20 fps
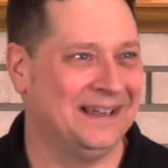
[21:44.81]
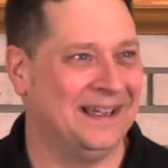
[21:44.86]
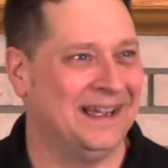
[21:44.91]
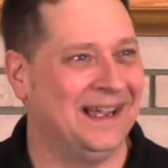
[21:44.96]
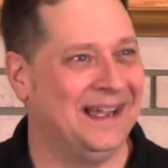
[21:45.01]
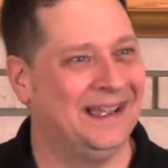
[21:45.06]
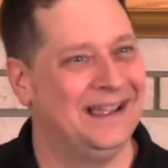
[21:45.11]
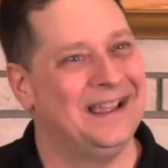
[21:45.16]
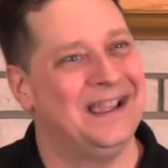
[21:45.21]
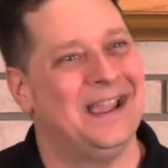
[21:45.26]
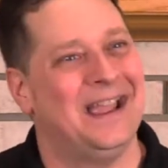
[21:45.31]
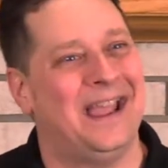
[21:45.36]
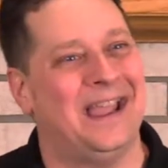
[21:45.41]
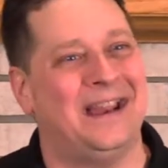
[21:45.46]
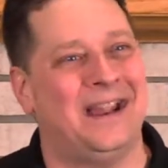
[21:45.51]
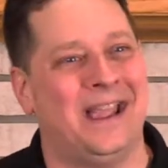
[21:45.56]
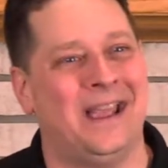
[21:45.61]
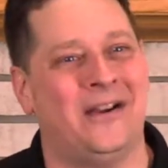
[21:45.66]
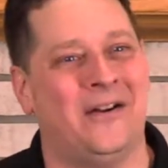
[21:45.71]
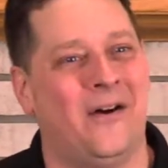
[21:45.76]
Uh,
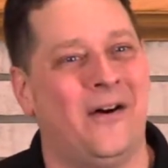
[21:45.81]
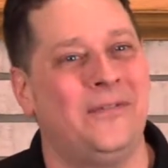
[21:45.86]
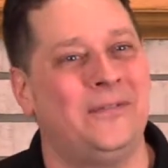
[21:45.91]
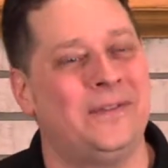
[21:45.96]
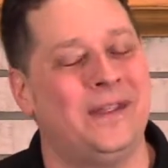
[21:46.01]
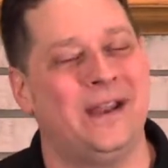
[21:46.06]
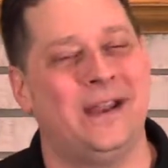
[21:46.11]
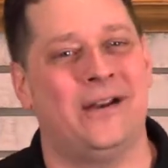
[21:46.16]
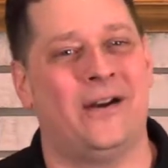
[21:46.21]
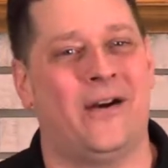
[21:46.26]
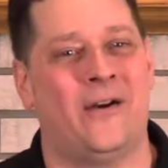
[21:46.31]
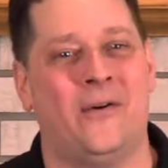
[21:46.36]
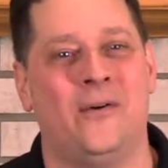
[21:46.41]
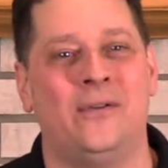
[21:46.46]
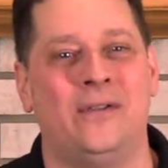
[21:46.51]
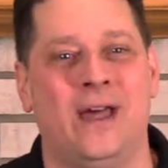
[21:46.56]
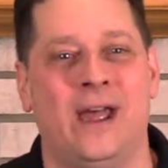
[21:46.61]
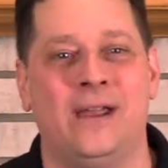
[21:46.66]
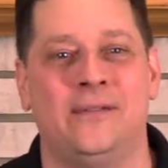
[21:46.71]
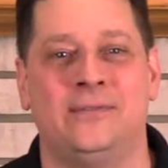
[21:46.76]
and, and, often in our
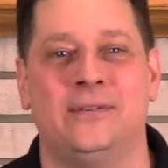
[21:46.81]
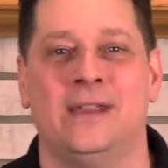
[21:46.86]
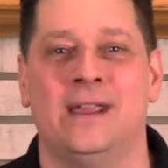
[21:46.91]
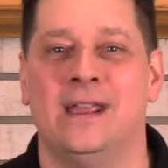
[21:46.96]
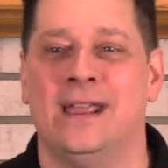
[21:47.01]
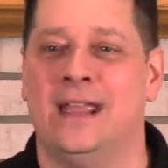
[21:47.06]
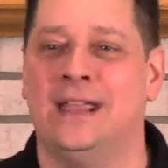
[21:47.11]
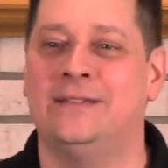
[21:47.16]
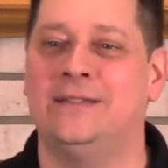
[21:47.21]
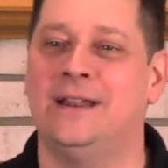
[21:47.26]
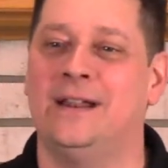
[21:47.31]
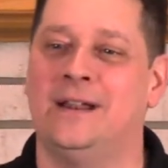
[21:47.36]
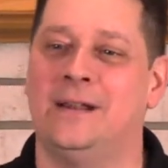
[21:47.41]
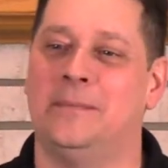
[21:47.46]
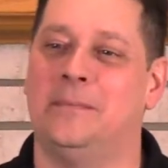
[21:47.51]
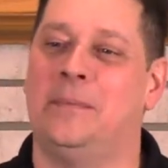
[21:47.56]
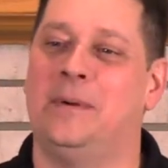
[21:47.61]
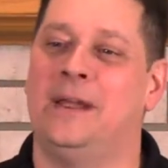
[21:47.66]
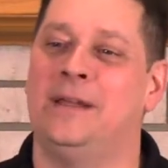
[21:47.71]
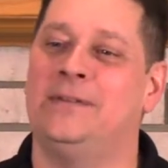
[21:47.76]
own lives, isn't
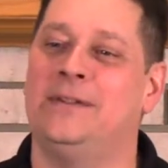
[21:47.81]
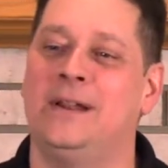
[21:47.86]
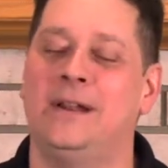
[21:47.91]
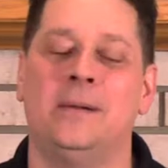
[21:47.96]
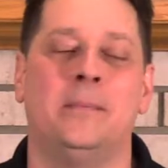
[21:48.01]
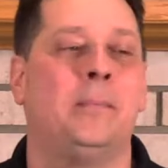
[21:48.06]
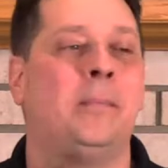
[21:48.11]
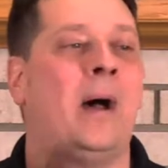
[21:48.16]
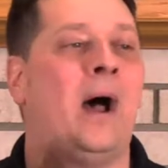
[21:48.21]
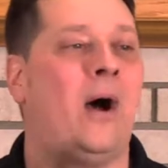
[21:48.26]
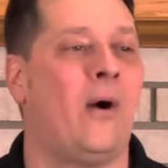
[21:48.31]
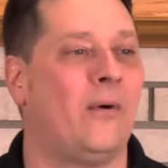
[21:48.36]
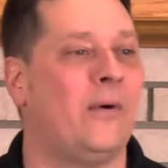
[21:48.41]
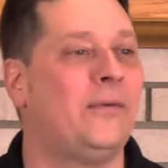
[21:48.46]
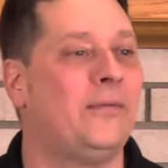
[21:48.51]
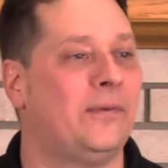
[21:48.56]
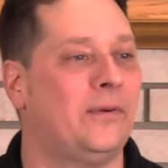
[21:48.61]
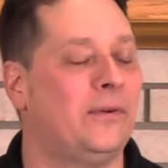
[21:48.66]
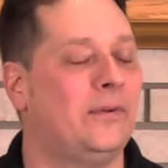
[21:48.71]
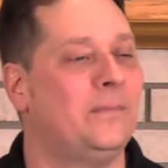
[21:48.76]
it, isn't it
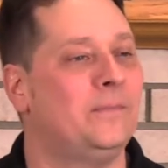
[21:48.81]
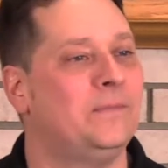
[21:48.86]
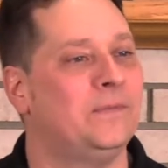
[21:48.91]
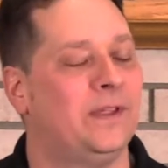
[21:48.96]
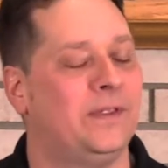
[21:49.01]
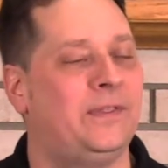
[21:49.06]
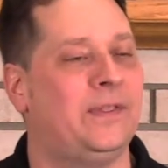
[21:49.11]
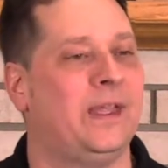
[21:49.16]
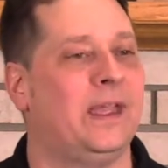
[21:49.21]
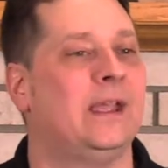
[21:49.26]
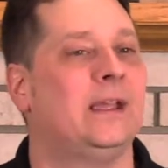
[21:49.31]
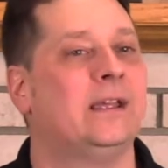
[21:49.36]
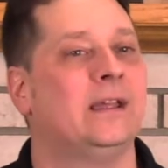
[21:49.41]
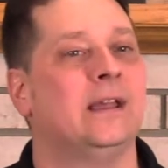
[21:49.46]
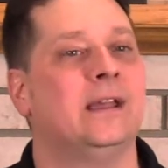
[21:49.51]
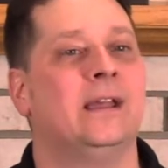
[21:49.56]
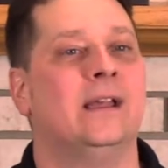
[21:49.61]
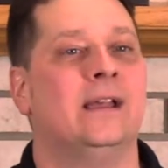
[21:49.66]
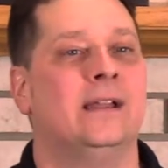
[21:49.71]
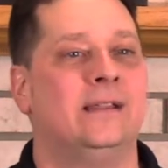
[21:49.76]
powerful to think
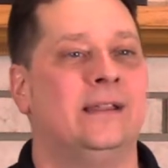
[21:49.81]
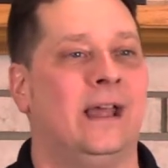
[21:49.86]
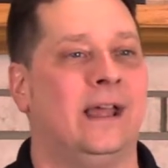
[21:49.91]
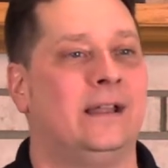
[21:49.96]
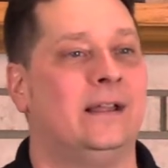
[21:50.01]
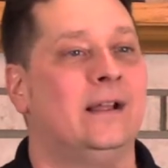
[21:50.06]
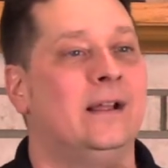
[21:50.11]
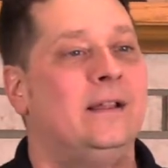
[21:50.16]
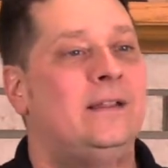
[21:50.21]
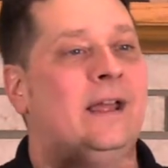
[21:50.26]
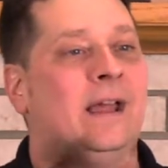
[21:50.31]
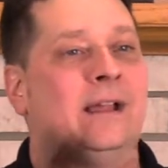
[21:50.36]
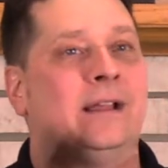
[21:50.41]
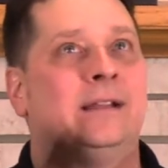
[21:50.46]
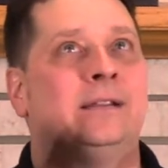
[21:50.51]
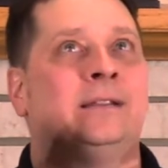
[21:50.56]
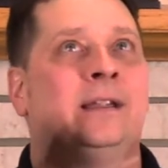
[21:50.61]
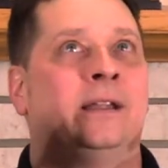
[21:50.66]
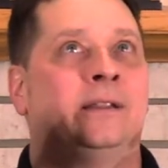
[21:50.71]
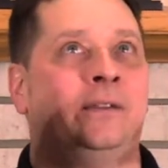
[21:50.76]
that,
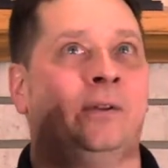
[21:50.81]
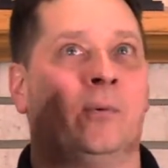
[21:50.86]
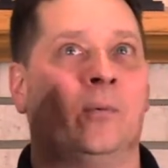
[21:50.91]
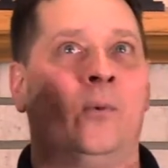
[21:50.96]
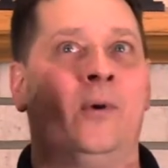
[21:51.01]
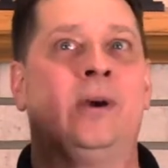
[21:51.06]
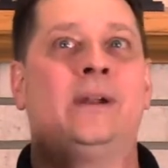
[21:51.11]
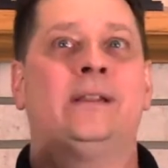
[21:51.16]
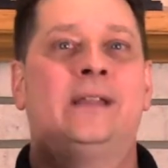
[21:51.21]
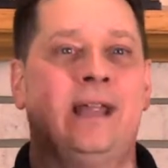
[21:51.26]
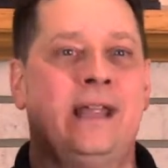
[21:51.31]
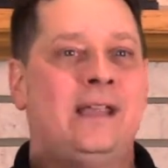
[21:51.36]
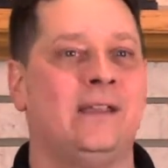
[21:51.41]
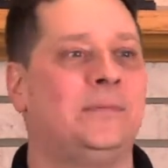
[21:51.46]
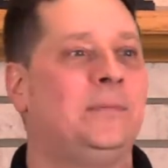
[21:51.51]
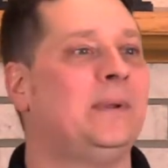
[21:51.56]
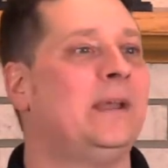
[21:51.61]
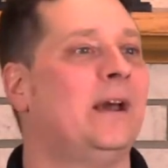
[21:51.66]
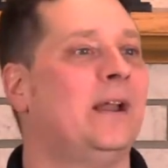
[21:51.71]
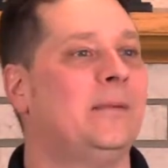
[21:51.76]
that, that the work that
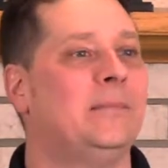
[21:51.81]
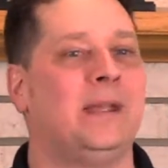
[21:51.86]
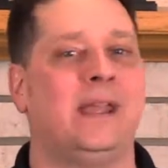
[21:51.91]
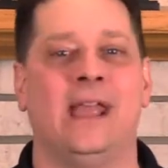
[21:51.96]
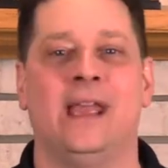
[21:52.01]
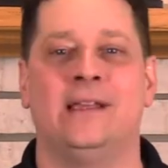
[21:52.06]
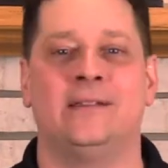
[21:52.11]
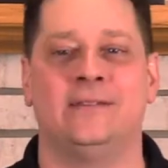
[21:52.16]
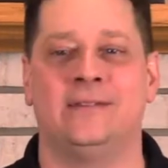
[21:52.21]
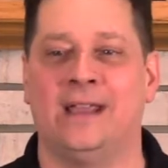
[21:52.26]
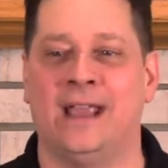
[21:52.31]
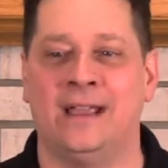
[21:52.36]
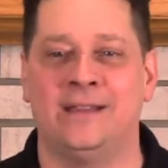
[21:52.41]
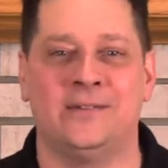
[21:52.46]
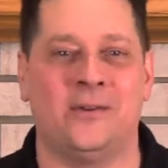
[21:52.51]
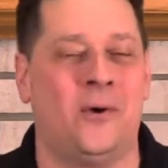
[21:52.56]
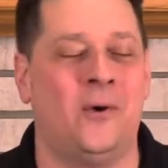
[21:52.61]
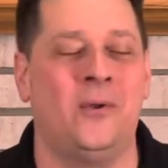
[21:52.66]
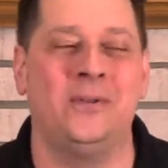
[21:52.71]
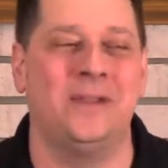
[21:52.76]
He's begun in me has,
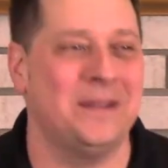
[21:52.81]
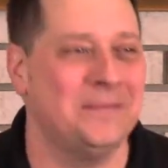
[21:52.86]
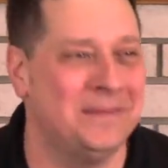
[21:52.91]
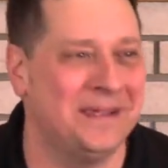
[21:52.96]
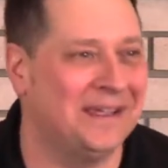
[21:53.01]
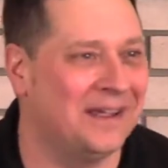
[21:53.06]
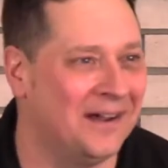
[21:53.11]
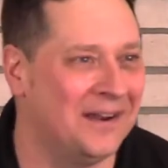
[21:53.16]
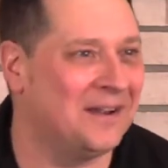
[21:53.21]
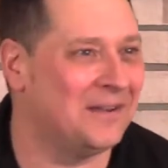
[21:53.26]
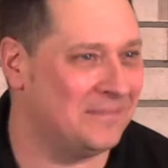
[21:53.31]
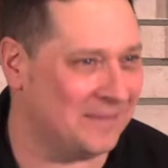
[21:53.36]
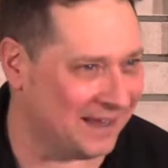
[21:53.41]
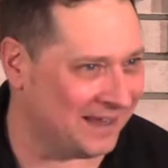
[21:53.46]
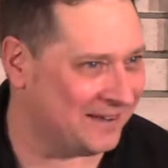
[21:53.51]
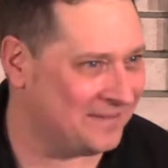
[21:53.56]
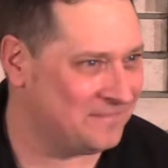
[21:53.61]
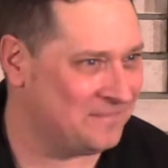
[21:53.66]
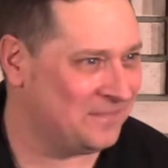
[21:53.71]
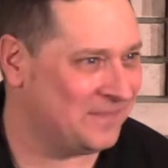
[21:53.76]
has only begun in me?